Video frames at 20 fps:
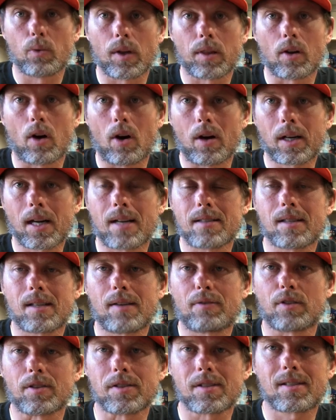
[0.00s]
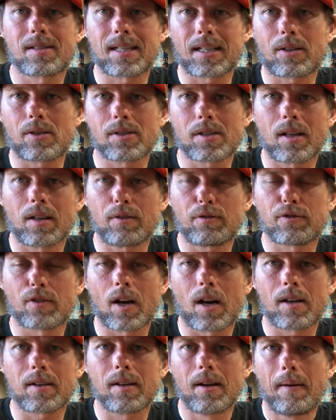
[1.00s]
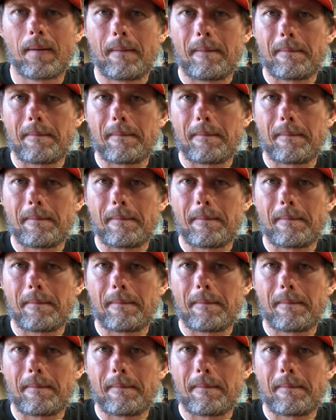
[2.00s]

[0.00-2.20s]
with all kinds of different stickers on the front.